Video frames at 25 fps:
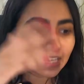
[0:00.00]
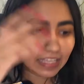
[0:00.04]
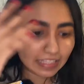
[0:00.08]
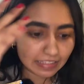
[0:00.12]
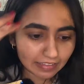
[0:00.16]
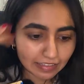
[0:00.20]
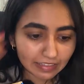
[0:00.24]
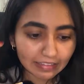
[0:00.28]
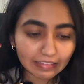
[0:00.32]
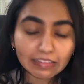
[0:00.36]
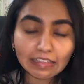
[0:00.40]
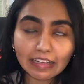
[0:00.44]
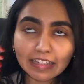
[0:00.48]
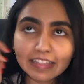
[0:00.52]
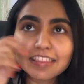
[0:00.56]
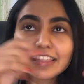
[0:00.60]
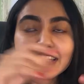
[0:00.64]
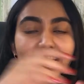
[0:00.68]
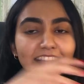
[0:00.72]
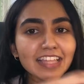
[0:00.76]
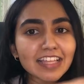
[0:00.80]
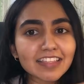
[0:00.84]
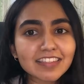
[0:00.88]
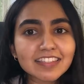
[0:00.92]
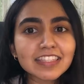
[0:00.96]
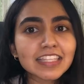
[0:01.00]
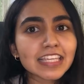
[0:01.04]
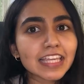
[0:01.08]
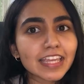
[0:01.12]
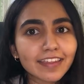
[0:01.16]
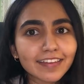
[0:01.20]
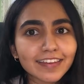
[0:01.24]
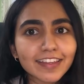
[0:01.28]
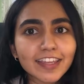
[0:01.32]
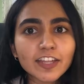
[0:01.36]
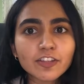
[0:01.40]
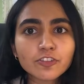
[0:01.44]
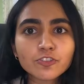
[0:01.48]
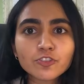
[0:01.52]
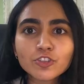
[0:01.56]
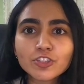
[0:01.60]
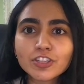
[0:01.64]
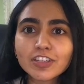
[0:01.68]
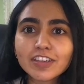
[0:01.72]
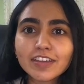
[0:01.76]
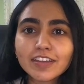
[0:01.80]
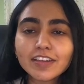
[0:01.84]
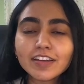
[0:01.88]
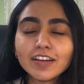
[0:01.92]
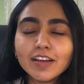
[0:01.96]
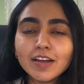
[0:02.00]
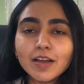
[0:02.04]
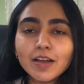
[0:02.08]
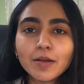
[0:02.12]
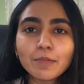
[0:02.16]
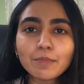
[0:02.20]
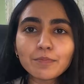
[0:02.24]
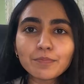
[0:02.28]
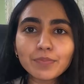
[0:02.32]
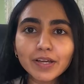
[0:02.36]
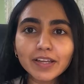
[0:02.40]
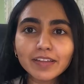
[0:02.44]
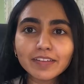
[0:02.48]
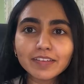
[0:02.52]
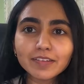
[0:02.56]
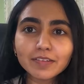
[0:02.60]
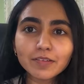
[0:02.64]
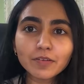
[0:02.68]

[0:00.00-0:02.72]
I think that's the ADHD, but